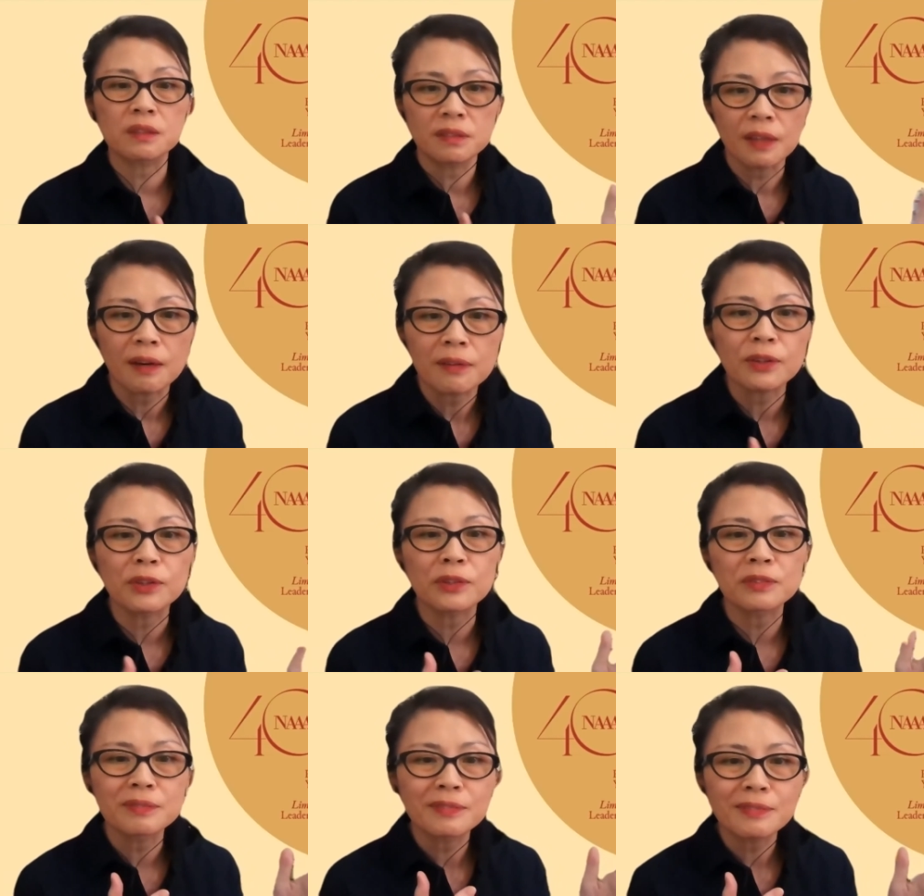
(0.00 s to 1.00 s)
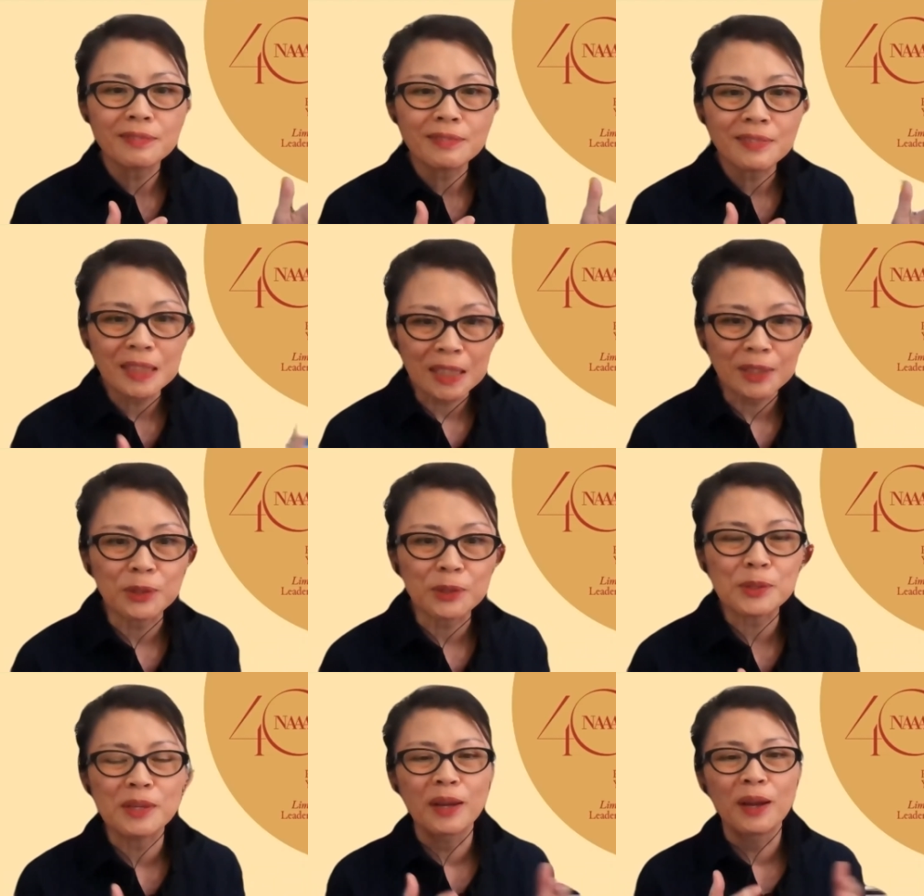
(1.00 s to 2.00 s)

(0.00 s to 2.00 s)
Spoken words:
younger years.